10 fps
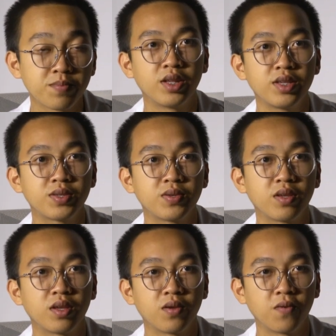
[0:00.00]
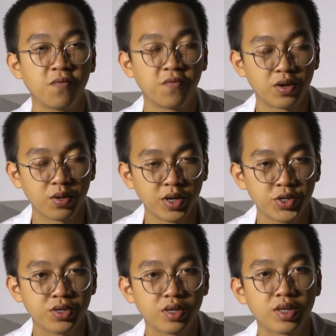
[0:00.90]
It is very
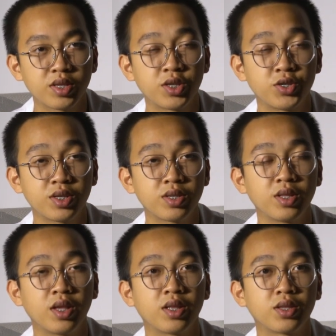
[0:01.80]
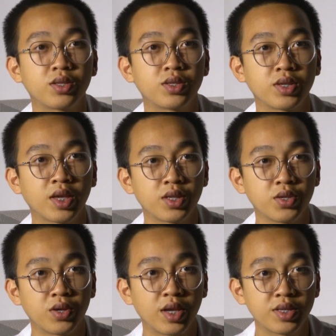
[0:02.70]
much suggested that to get
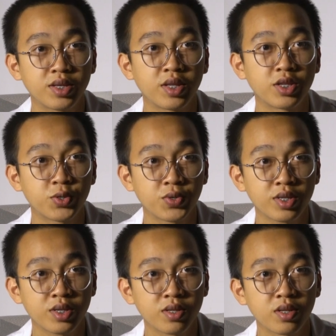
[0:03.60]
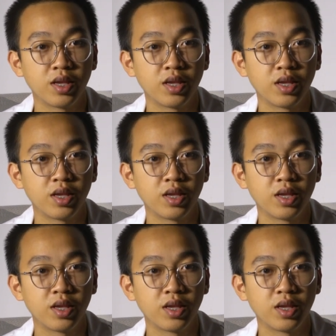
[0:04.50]
your STD treated.